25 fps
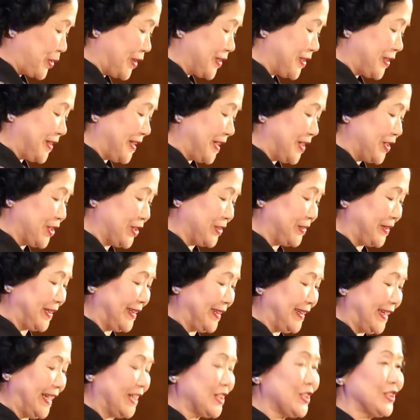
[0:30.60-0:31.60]

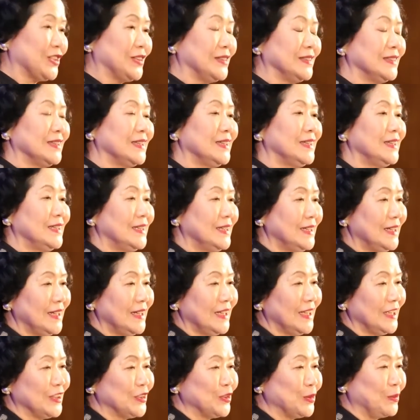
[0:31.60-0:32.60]
presidential election
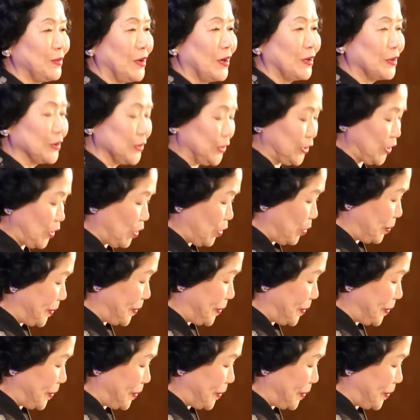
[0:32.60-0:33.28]
and tomorrow's